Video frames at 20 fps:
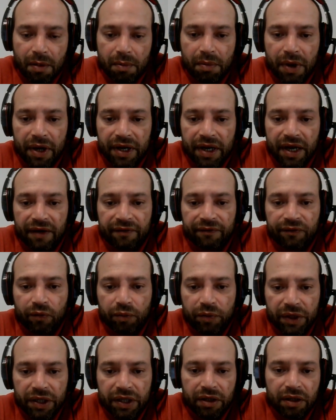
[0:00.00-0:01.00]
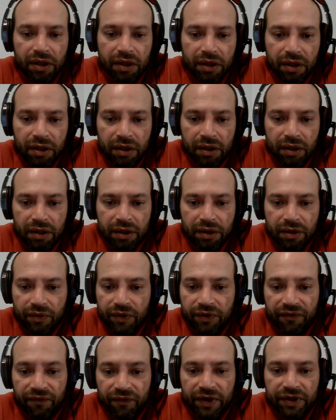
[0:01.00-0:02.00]
but it has to be
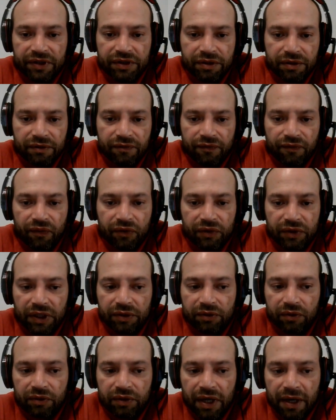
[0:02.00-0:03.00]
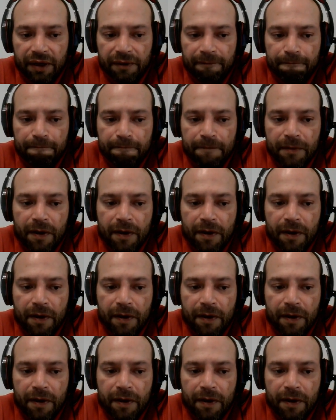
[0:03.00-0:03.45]
refreshed from time to time